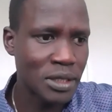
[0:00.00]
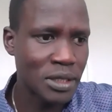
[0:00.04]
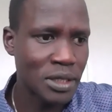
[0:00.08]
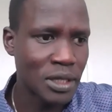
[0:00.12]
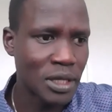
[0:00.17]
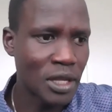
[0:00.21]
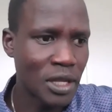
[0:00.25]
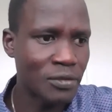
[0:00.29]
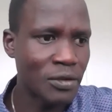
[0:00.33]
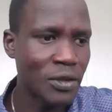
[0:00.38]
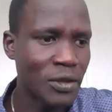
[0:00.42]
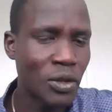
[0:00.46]

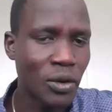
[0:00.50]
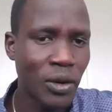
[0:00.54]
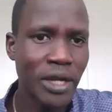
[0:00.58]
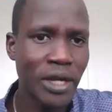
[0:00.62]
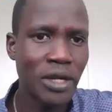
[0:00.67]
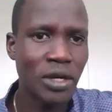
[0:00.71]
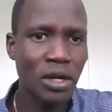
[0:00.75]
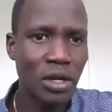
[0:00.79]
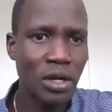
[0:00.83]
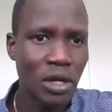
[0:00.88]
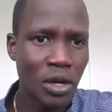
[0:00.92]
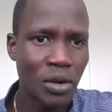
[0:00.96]
Even though I
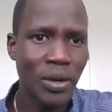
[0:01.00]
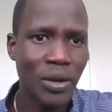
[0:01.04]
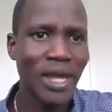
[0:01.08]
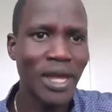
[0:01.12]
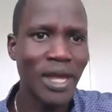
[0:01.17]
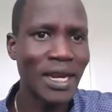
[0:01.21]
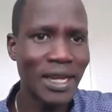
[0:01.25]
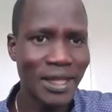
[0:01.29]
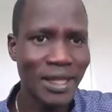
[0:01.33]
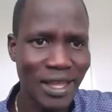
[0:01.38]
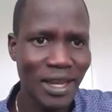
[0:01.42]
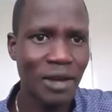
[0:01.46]
don't know
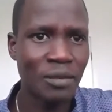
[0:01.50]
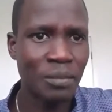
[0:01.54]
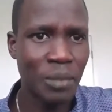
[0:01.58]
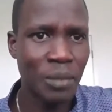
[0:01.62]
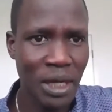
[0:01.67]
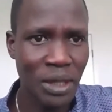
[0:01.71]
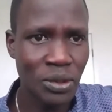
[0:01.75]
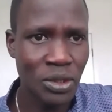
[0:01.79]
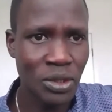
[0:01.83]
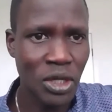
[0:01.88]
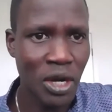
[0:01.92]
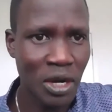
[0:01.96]
anything
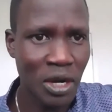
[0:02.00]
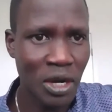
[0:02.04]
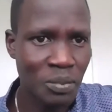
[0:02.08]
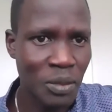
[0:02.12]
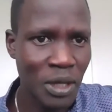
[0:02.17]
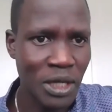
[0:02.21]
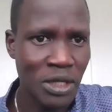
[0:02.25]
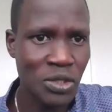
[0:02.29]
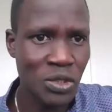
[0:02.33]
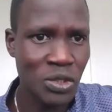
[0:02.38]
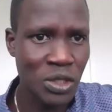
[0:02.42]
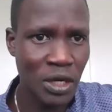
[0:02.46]
about
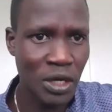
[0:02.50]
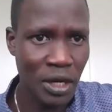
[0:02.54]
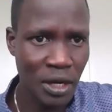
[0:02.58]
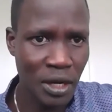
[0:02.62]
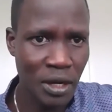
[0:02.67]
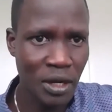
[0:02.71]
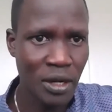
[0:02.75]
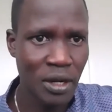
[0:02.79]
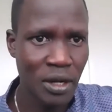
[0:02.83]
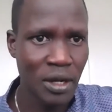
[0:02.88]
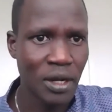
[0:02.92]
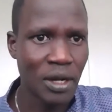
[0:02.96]
documentary,
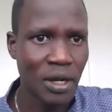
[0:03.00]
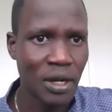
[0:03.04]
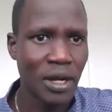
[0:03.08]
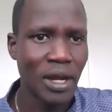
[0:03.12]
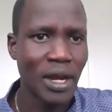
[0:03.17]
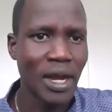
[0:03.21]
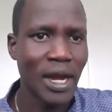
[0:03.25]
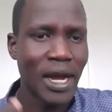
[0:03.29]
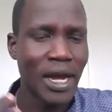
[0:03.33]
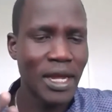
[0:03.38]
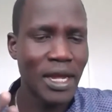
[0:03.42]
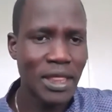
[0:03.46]

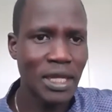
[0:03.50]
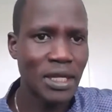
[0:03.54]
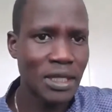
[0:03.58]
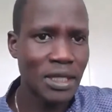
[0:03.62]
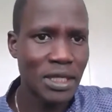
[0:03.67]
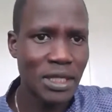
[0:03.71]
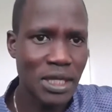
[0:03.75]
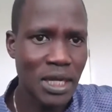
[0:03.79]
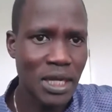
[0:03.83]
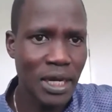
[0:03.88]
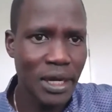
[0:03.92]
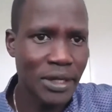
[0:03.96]
I think
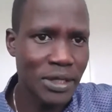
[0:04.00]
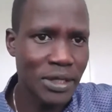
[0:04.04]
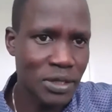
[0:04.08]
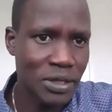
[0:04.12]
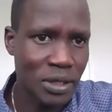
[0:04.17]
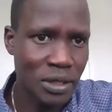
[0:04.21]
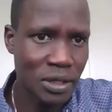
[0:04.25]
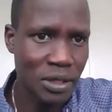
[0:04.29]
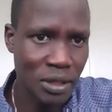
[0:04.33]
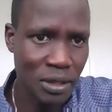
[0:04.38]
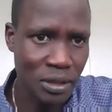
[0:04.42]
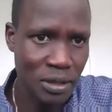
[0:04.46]
this guy is
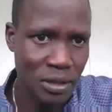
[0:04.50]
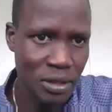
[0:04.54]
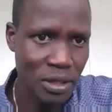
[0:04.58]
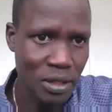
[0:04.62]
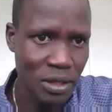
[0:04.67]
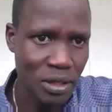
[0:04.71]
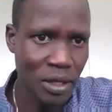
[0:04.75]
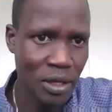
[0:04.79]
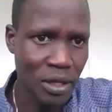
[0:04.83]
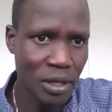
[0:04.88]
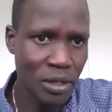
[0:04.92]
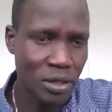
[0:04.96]
gonna
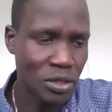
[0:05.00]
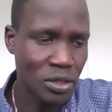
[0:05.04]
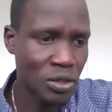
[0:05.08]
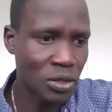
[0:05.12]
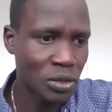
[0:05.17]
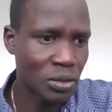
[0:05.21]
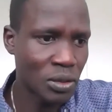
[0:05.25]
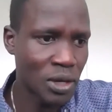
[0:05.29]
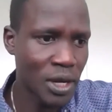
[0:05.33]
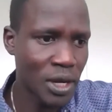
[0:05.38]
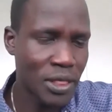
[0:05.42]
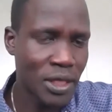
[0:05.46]
do
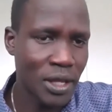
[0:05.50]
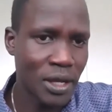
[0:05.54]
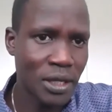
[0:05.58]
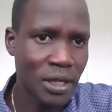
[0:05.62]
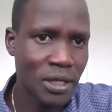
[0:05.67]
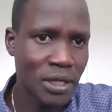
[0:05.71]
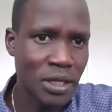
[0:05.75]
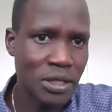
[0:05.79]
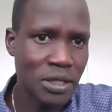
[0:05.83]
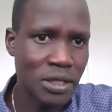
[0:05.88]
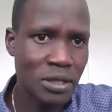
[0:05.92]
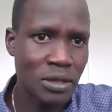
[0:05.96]
great thing, and
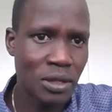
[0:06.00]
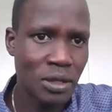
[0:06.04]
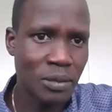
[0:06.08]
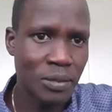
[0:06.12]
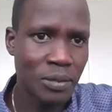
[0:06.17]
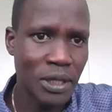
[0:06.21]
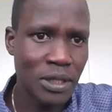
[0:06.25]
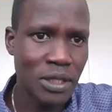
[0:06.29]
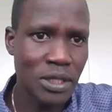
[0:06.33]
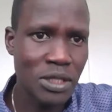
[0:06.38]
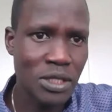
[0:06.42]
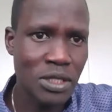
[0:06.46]
he's gonna
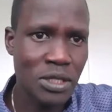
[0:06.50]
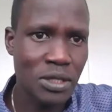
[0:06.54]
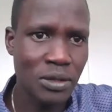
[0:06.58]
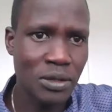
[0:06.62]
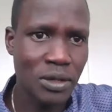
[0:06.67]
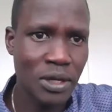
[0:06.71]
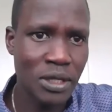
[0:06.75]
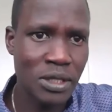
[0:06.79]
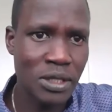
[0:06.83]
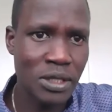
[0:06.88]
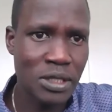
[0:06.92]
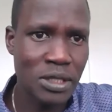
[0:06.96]
make this
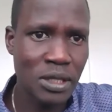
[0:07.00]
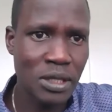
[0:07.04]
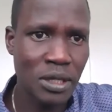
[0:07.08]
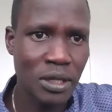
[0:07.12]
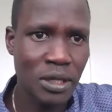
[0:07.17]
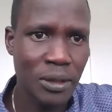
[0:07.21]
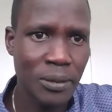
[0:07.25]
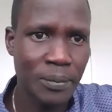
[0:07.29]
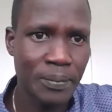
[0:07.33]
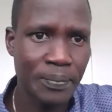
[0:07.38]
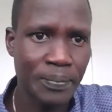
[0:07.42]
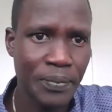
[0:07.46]
story as
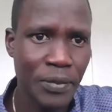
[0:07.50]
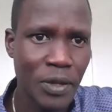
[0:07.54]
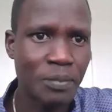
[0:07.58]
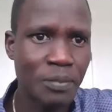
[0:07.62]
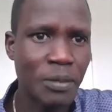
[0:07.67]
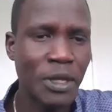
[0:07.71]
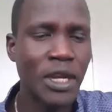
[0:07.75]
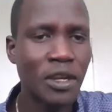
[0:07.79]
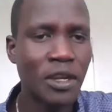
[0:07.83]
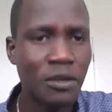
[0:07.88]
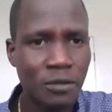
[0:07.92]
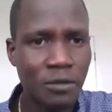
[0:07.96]

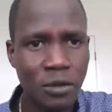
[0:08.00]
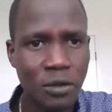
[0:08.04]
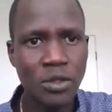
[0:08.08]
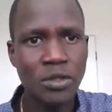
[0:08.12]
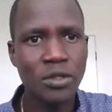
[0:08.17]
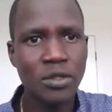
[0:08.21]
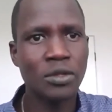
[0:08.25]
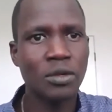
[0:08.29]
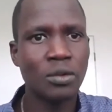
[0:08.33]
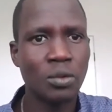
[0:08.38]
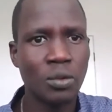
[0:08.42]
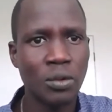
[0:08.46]
meaningful to
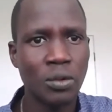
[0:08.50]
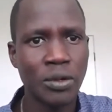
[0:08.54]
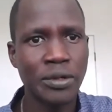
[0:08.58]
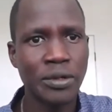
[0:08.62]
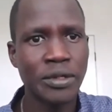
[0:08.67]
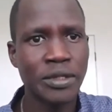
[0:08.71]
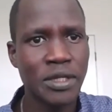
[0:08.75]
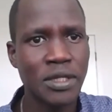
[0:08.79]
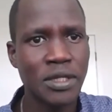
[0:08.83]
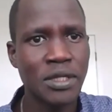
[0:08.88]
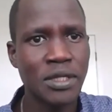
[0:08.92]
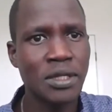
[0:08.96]
the
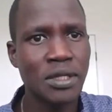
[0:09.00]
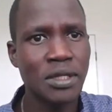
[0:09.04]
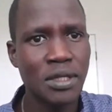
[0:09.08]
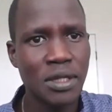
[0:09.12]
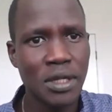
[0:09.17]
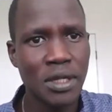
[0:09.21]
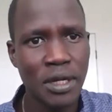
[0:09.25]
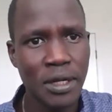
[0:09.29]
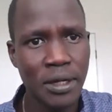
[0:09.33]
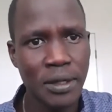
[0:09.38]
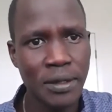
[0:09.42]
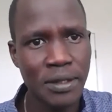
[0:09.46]
world
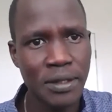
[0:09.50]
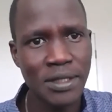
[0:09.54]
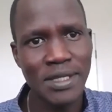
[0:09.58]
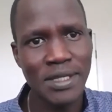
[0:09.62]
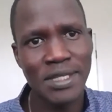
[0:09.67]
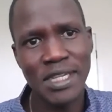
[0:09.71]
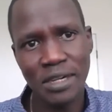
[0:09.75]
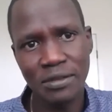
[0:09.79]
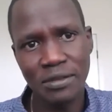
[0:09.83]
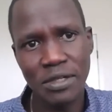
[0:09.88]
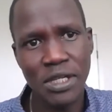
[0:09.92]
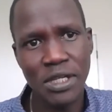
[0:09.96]

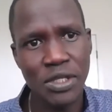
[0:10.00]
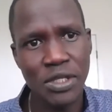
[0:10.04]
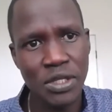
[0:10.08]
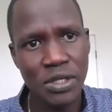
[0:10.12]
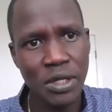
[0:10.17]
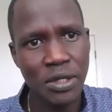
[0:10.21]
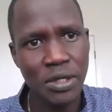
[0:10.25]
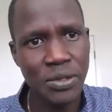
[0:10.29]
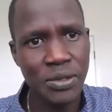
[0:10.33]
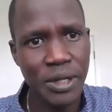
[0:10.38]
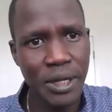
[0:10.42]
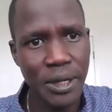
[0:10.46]
instead of just
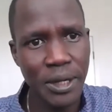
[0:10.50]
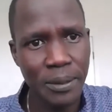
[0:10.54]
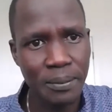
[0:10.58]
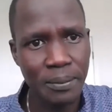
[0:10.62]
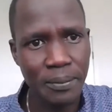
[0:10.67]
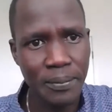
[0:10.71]
South Sudan.